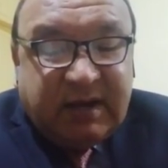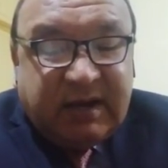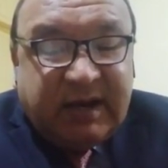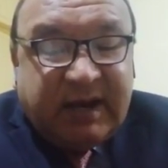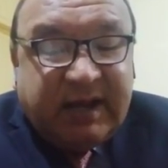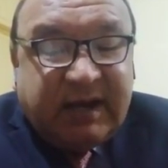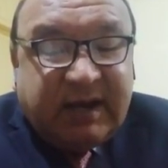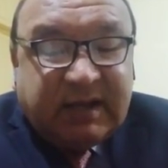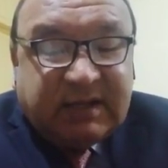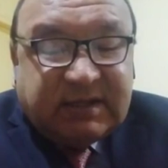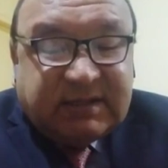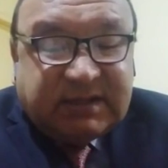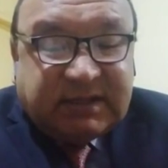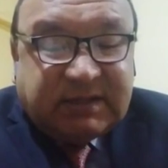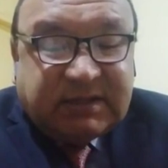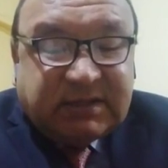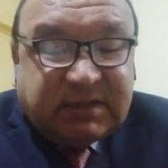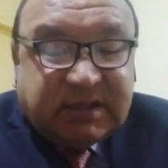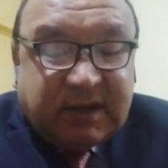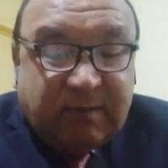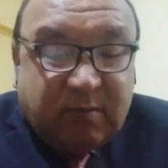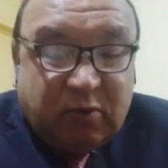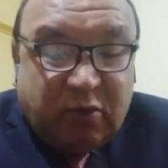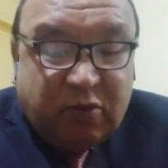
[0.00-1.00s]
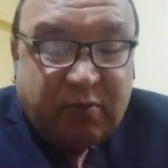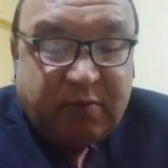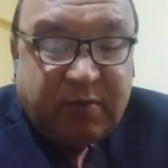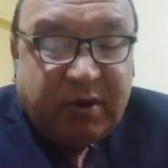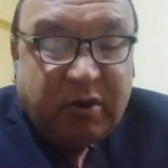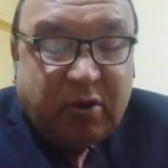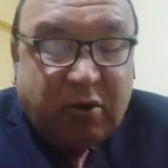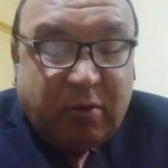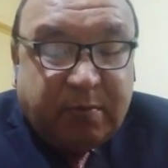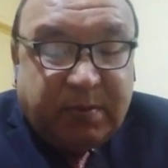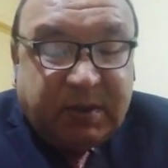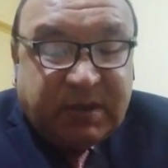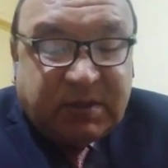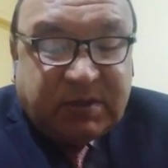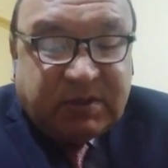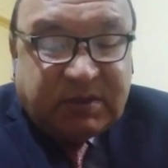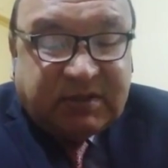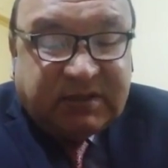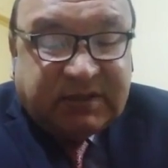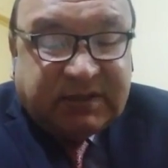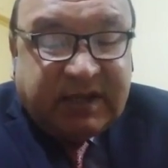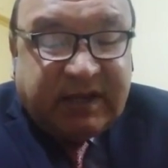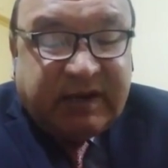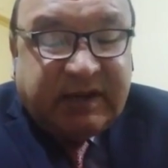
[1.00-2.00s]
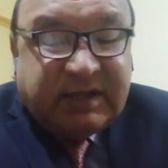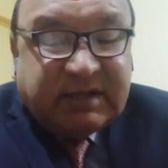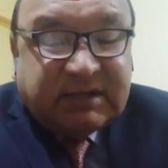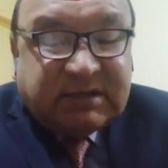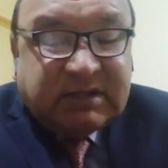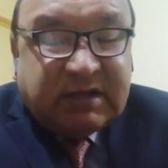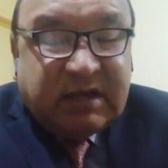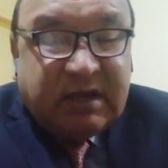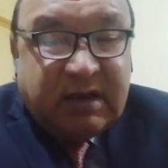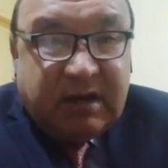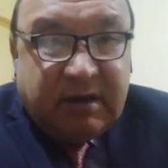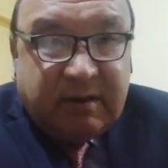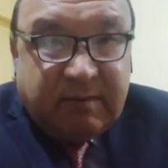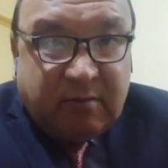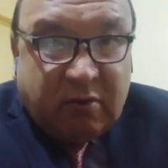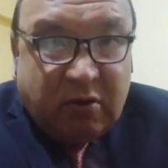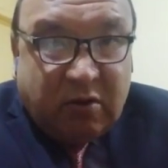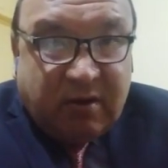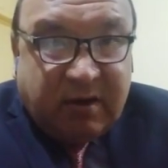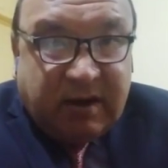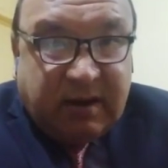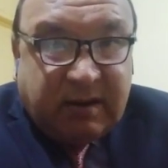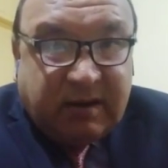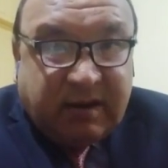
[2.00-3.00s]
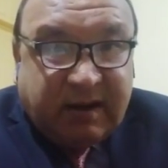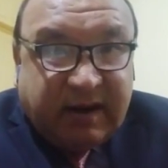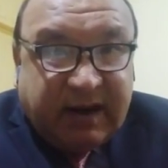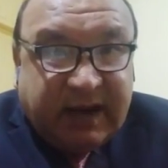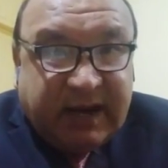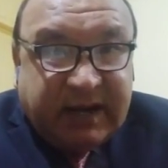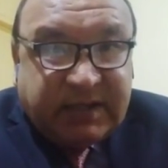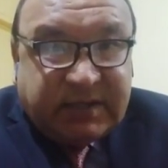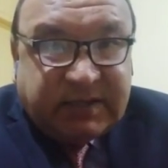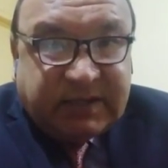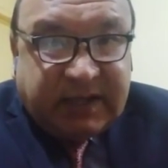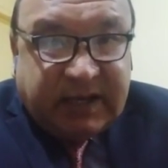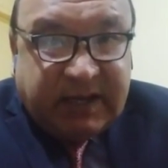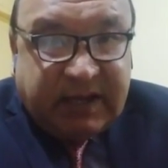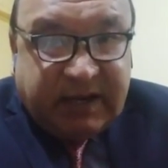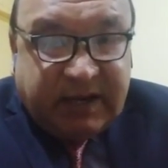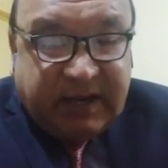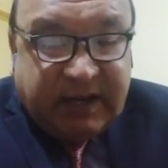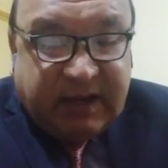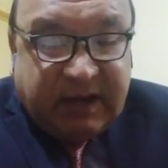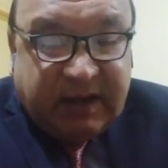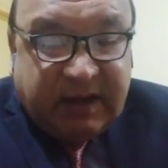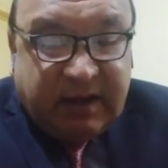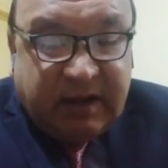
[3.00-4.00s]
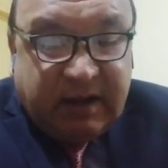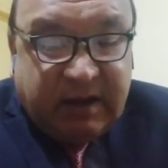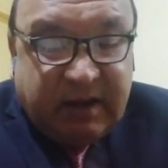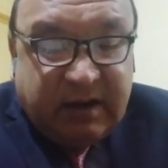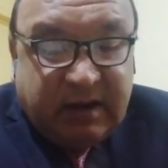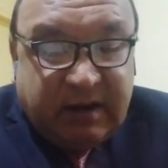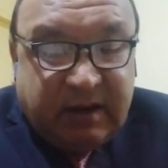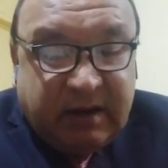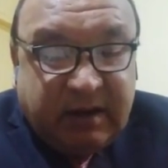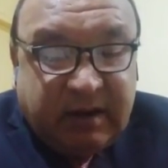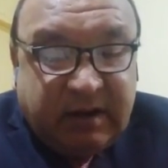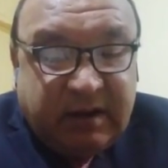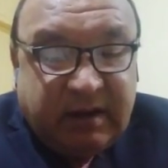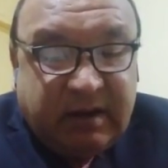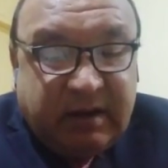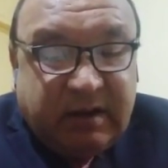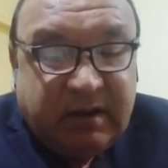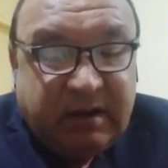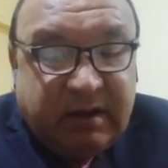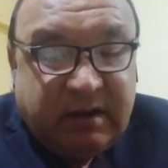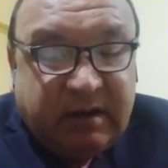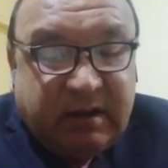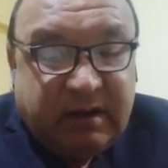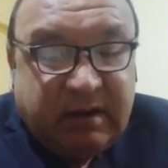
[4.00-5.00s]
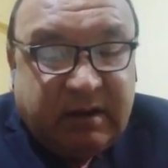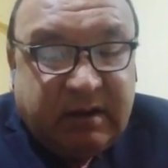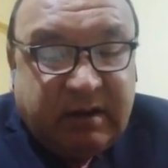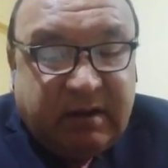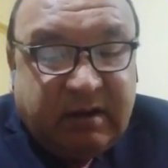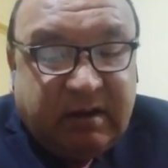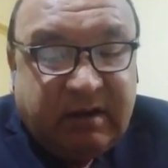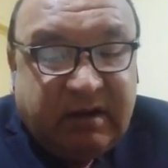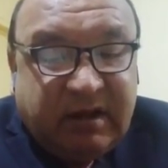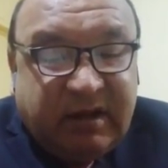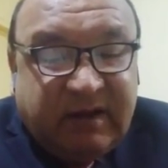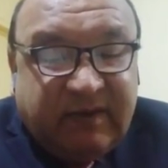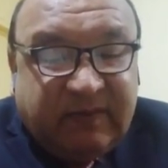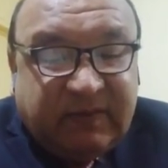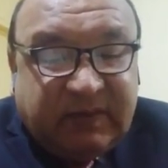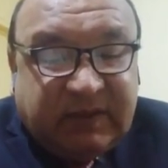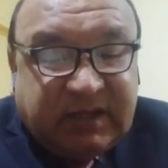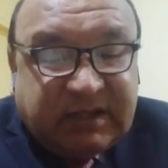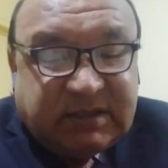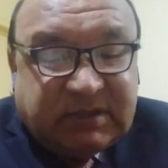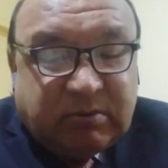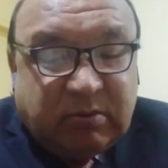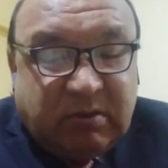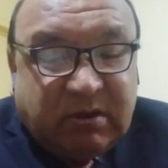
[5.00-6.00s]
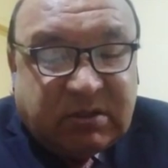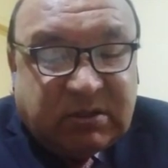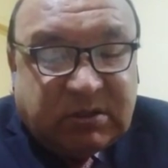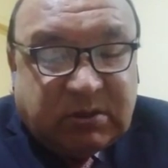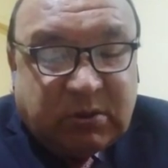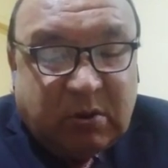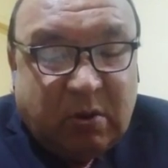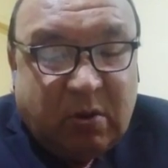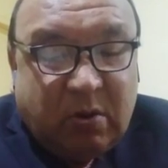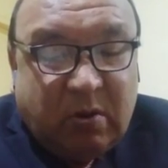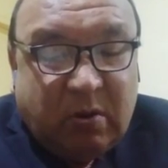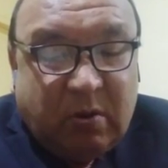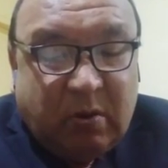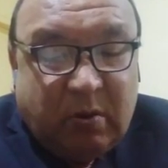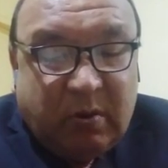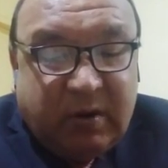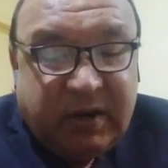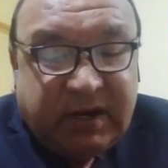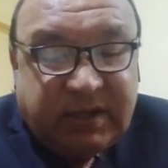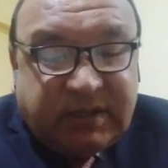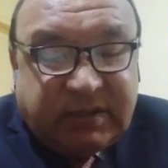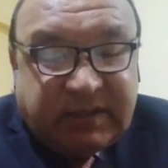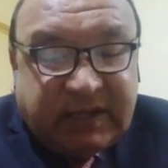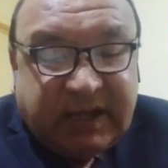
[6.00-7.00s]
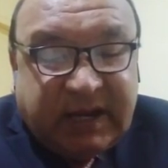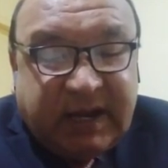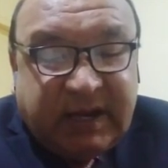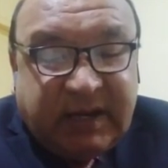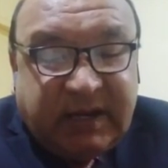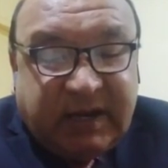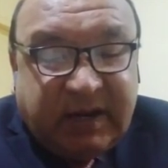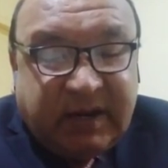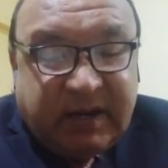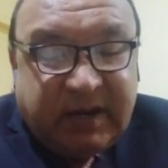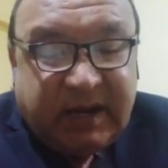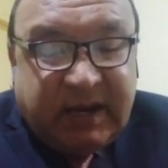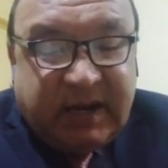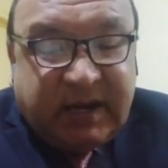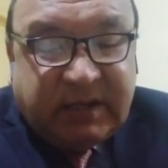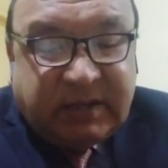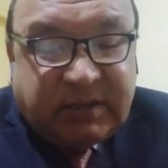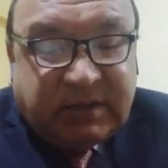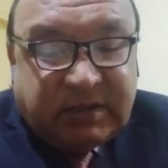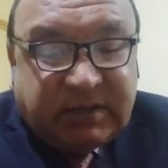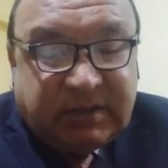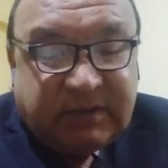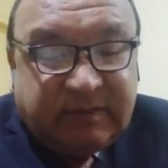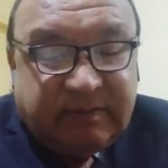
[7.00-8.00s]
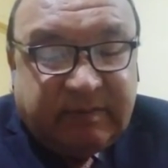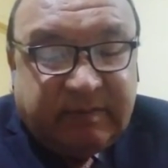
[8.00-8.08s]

legal system would be open to serious moral criteria if this were so at any rate